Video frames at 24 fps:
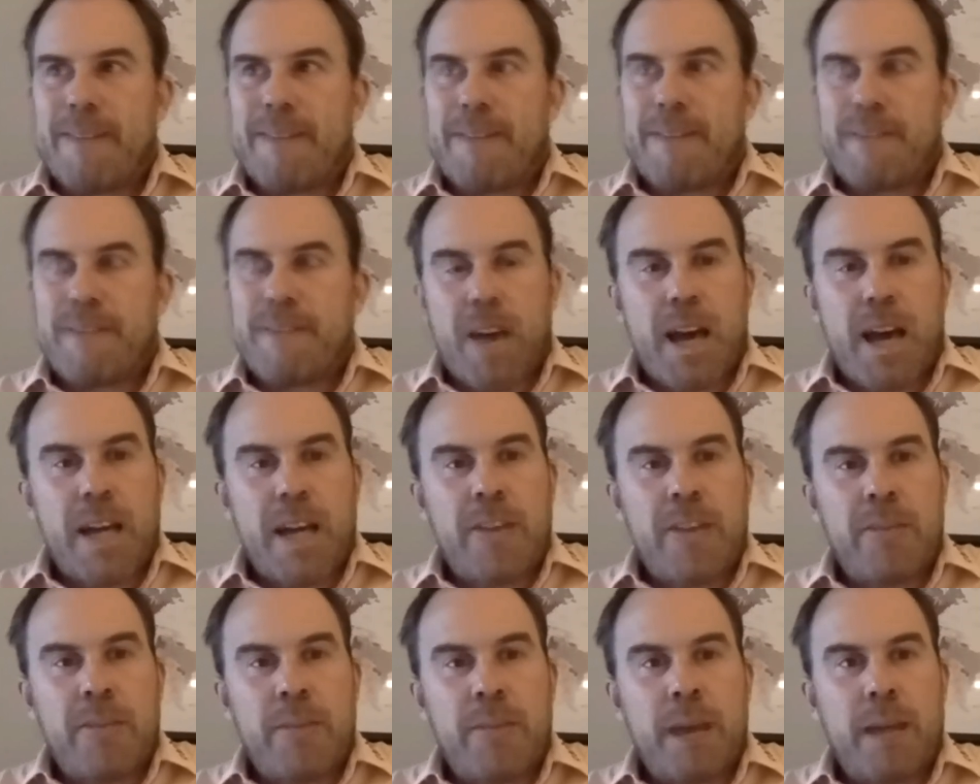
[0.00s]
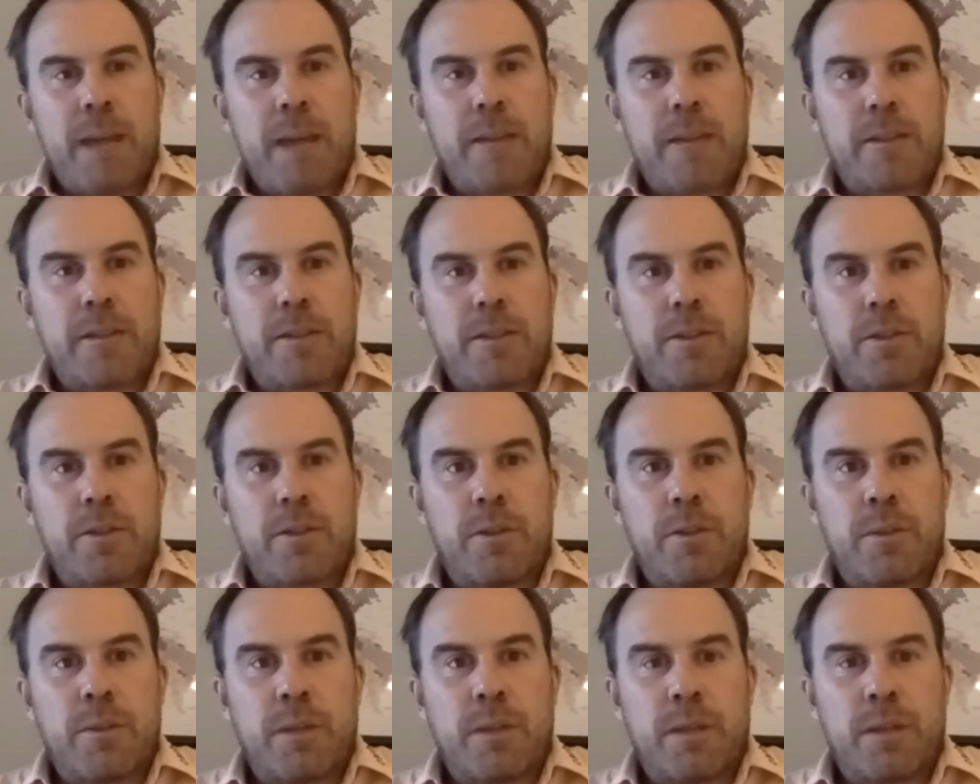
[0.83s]
five Masters
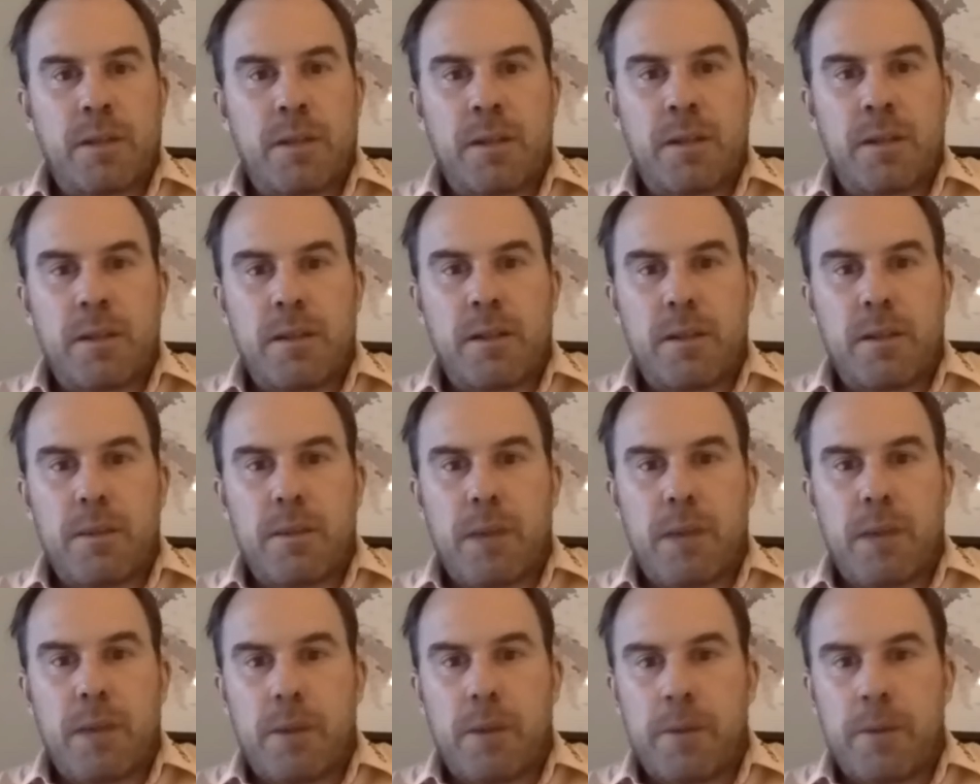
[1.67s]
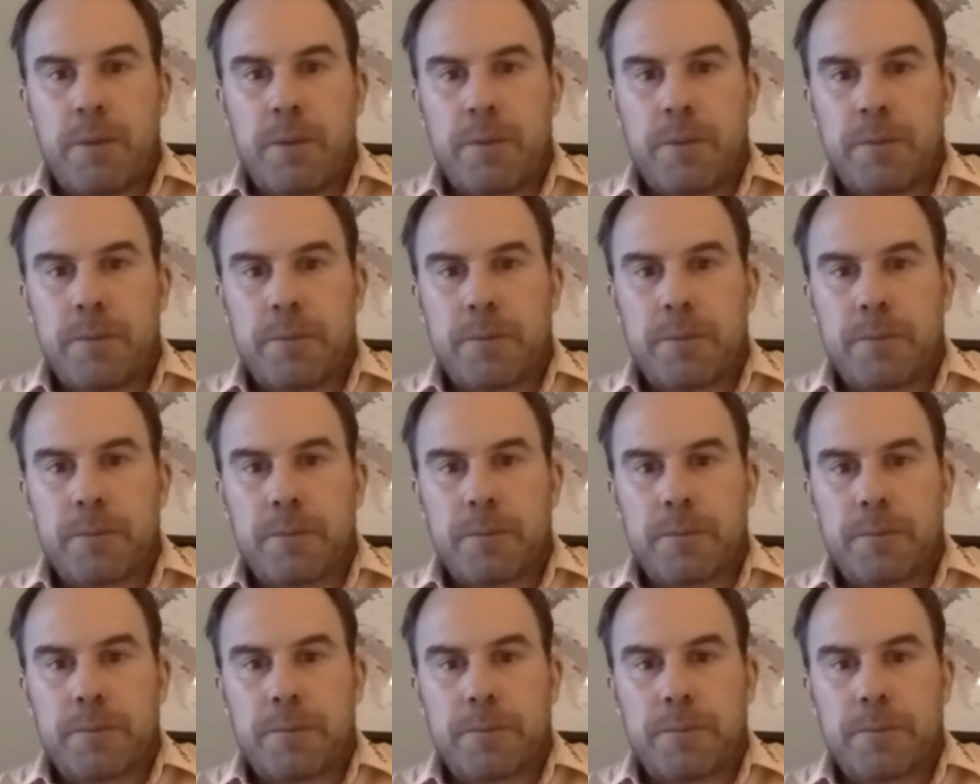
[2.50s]
tournaments underneath their belt. You've